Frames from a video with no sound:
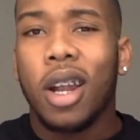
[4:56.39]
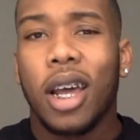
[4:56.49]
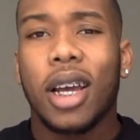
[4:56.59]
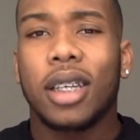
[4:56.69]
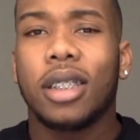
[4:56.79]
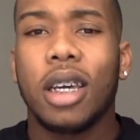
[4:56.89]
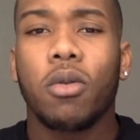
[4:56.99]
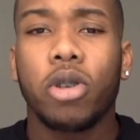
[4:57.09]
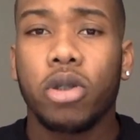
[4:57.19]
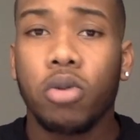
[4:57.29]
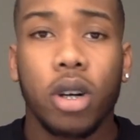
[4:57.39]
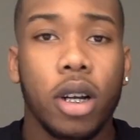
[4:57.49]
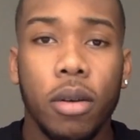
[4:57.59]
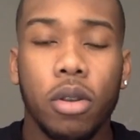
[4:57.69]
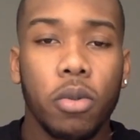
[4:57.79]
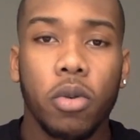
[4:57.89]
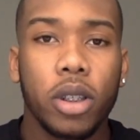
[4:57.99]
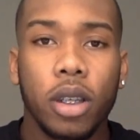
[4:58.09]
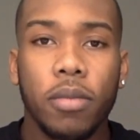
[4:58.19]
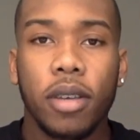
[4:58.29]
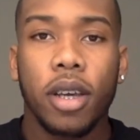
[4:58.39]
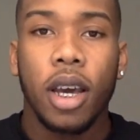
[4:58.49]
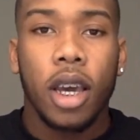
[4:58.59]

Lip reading: Like I said, once you are comfortable with something,